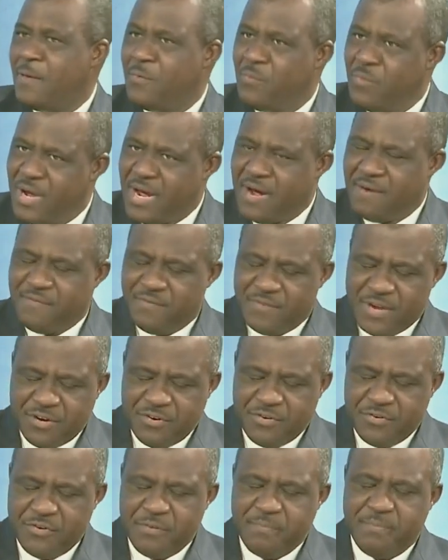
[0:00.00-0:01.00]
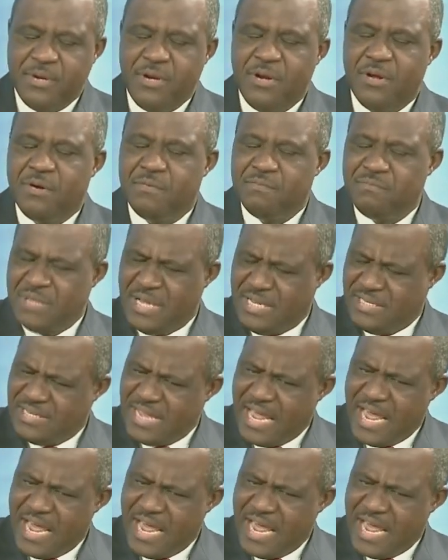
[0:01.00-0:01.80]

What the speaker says: We have 33 billion, there's